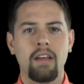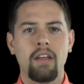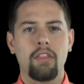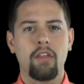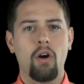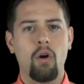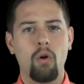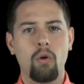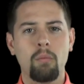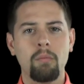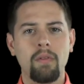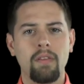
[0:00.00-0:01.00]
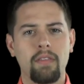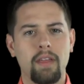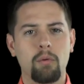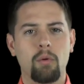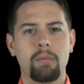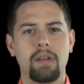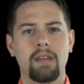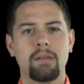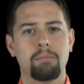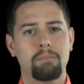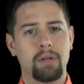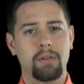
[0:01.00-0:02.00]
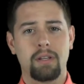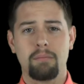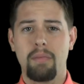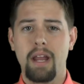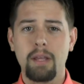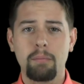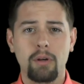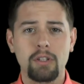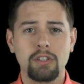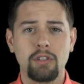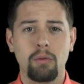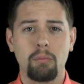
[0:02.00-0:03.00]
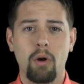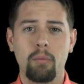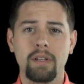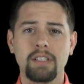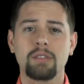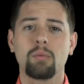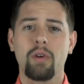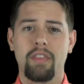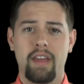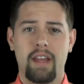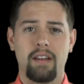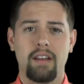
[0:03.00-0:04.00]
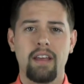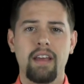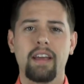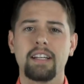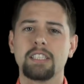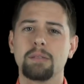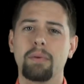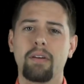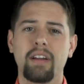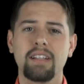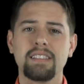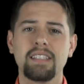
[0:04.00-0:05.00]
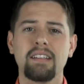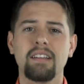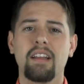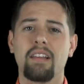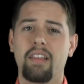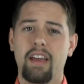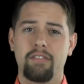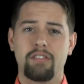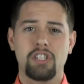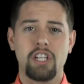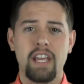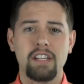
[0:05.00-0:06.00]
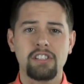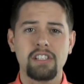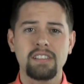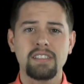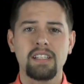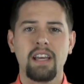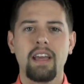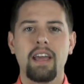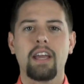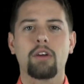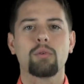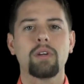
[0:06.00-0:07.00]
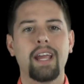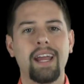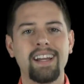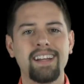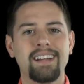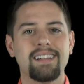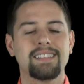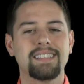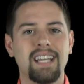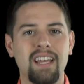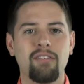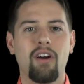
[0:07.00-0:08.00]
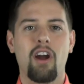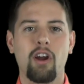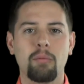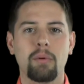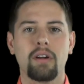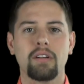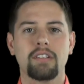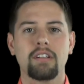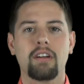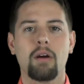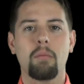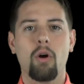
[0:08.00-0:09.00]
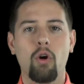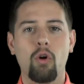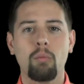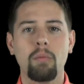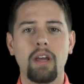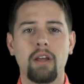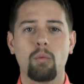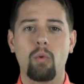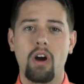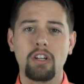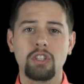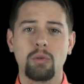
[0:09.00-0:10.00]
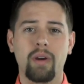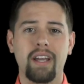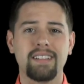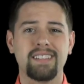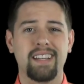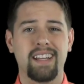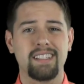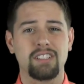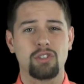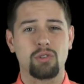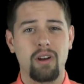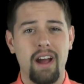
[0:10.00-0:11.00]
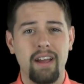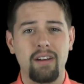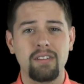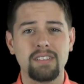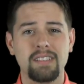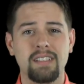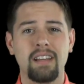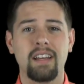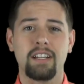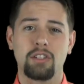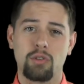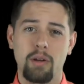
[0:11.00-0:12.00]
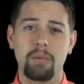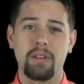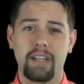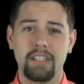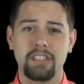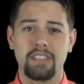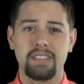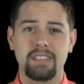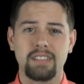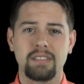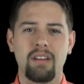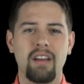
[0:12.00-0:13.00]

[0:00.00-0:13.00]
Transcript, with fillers: the home they will be building many personal moments within, experiencing life changes, and creating a safe harbor to come home and wash away today's trials and tribulations.